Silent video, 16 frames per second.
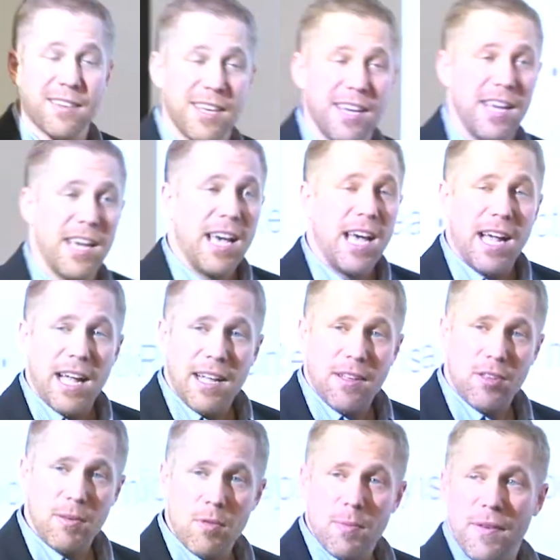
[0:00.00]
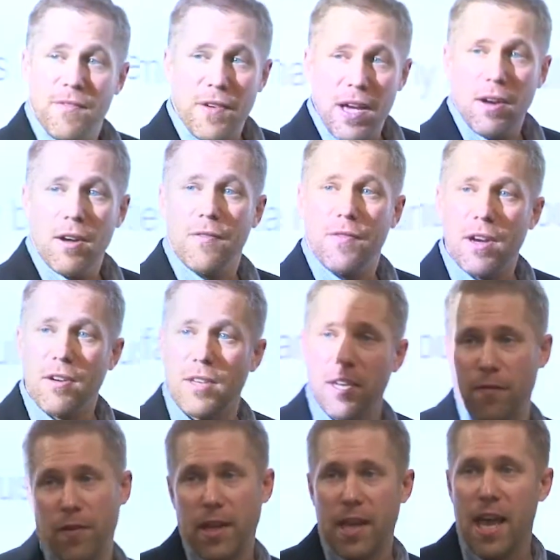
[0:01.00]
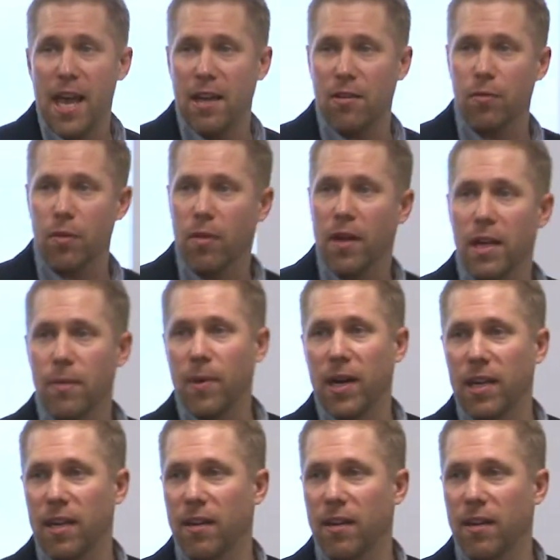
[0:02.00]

It seems to be very, very different case with like-minded